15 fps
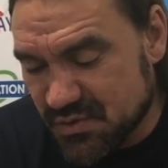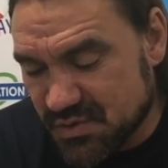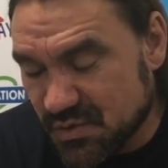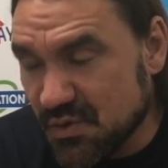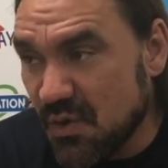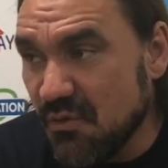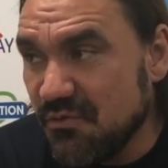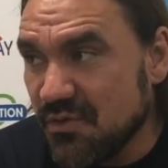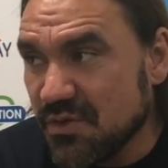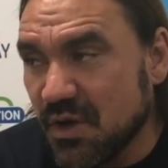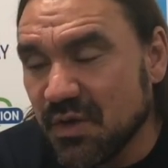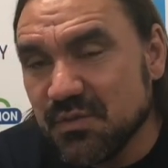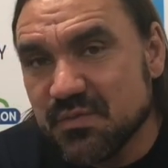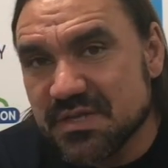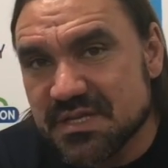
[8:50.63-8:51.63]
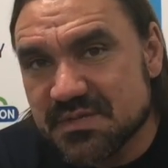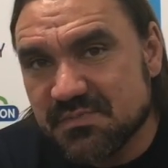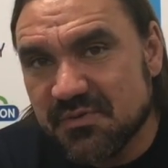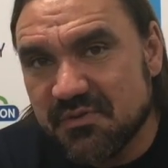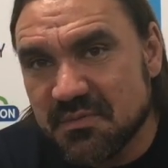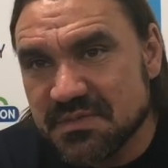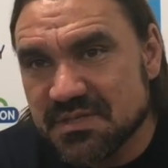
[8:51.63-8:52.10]
go further on with this
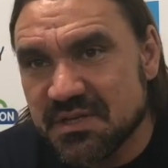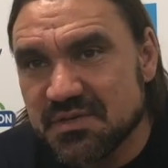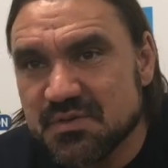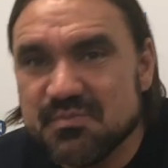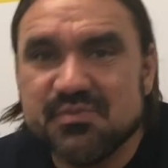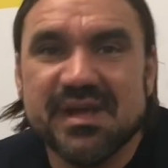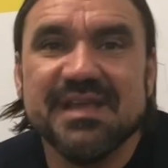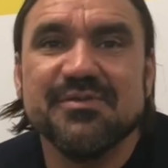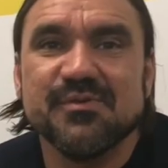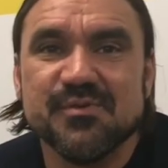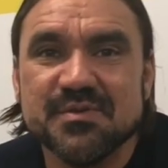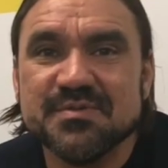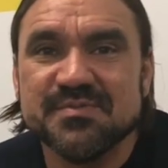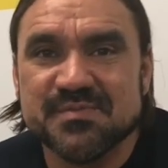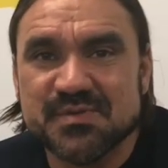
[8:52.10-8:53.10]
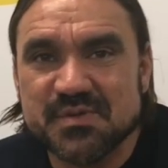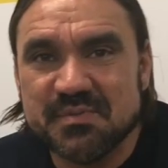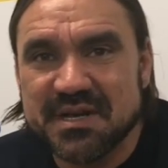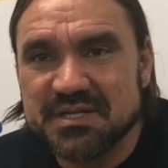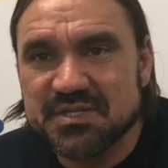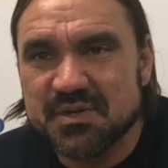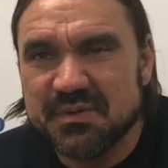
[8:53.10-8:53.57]
performance, not to break the rhythm too
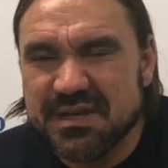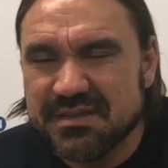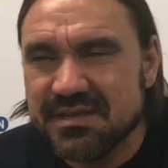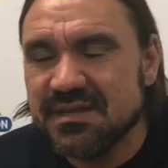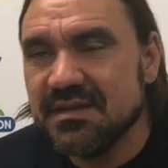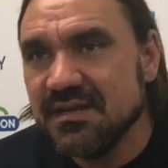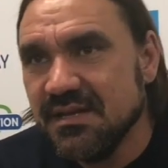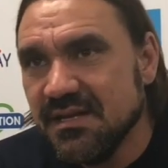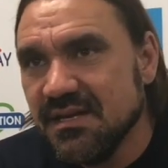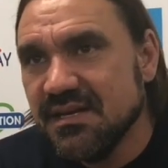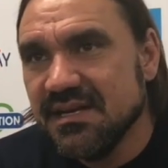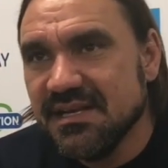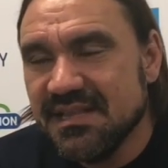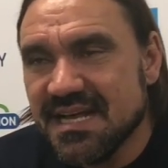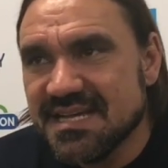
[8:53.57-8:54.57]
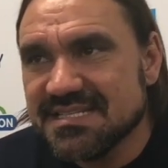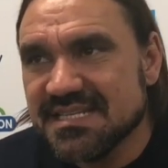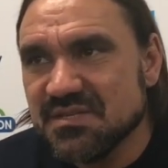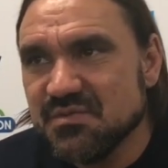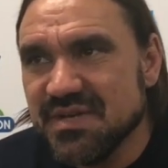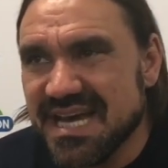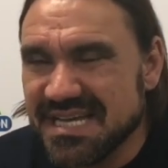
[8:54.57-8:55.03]
much. So I think in last
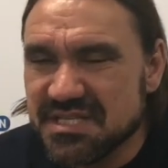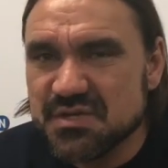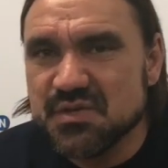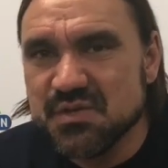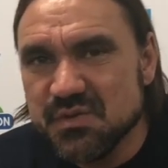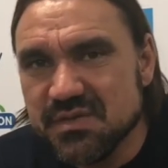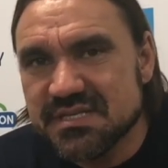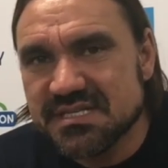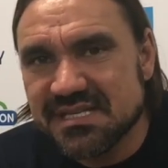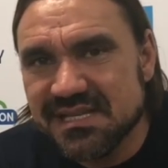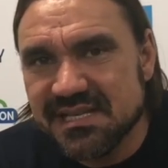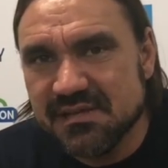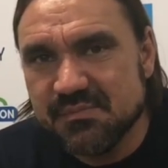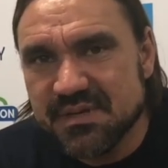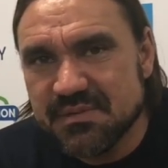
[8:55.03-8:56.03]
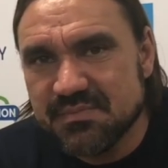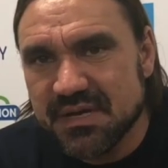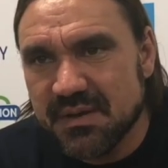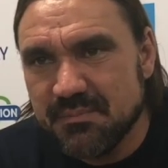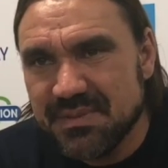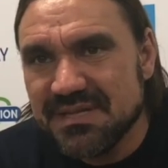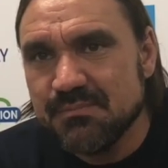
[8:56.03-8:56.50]
season we had to do this a
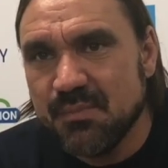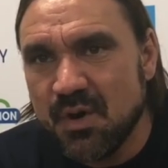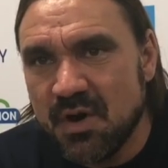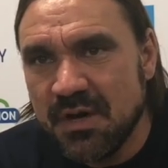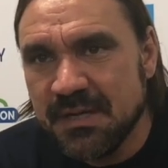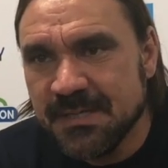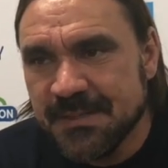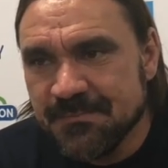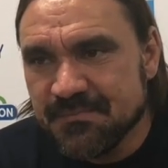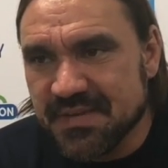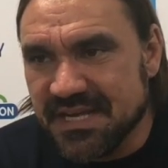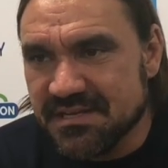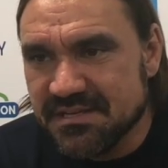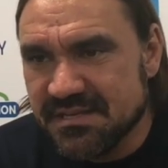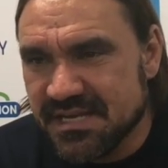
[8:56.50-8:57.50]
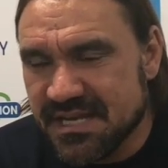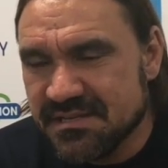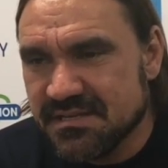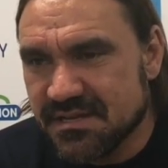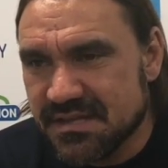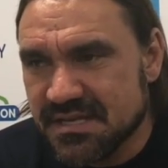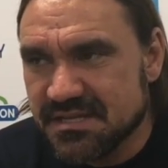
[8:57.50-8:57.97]
bit more, and in the
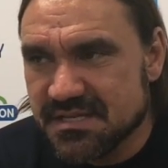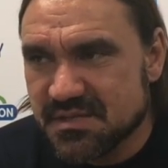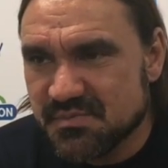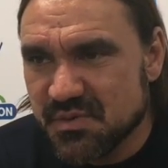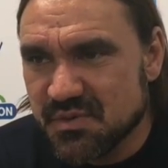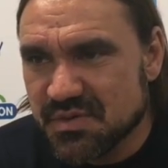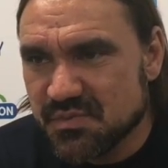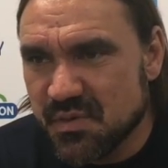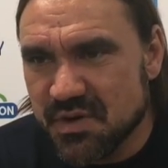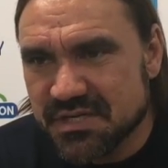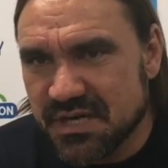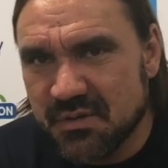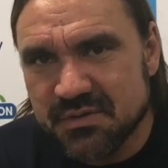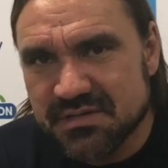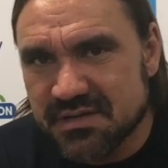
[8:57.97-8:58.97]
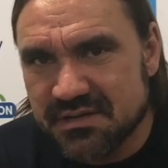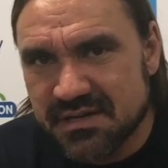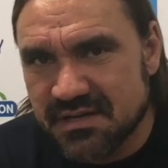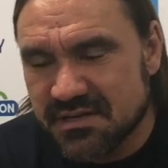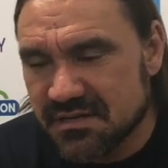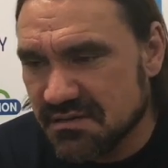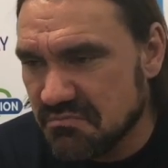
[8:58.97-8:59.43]
end I think the spirit worked out. I
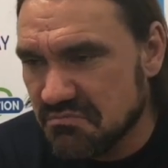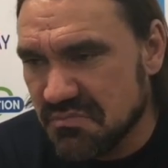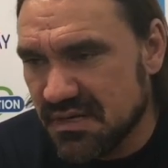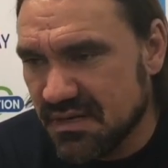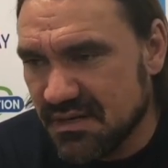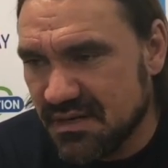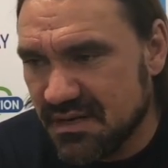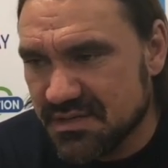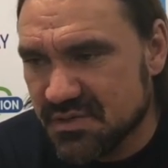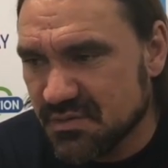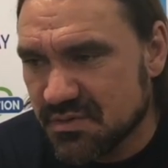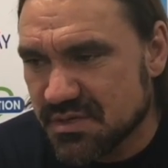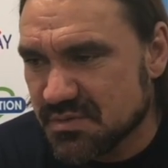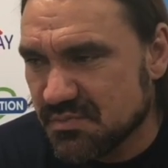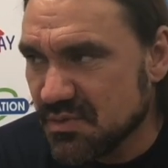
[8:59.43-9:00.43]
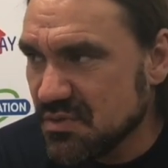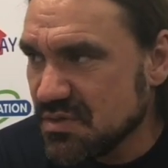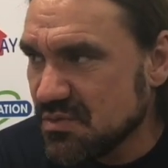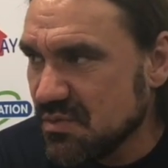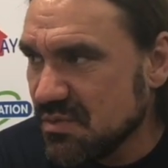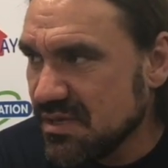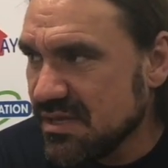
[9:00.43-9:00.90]
think during the
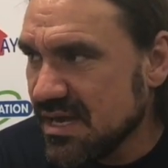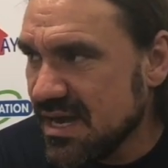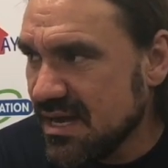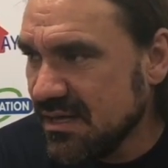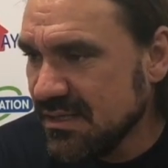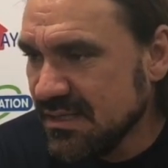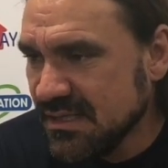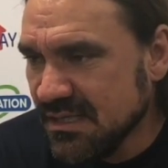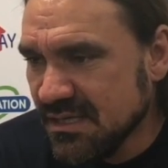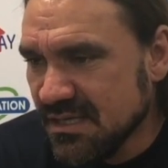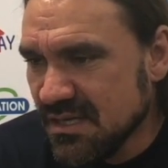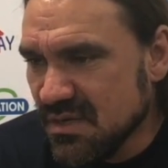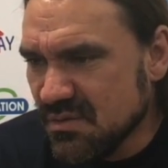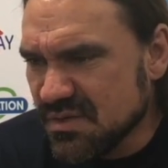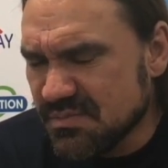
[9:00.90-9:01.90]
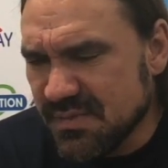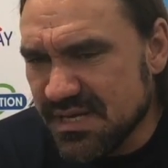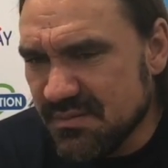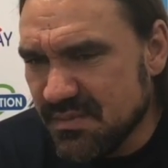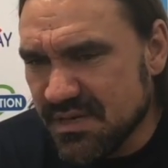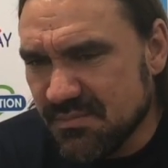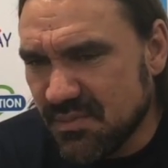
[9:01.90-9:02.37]
spirit we were there with
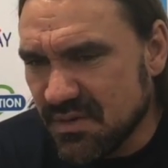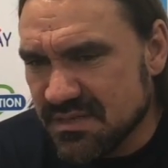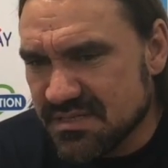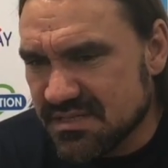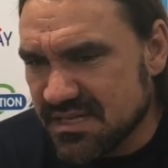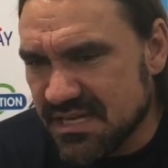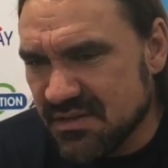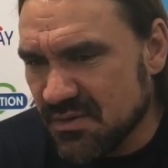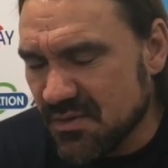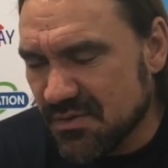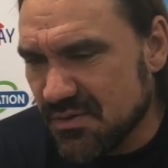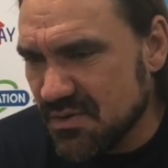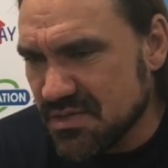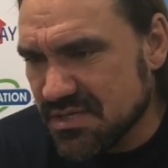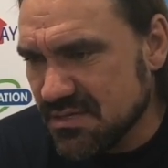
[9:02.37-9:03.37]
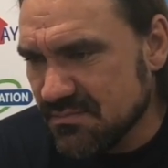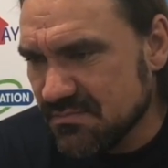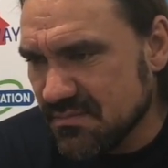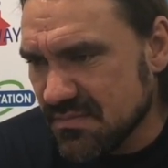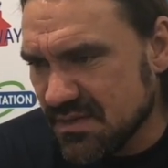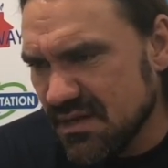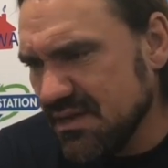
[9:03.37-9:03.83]
many points, 10 or
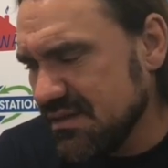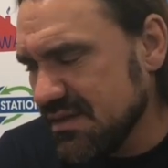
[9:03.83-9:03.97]
13, I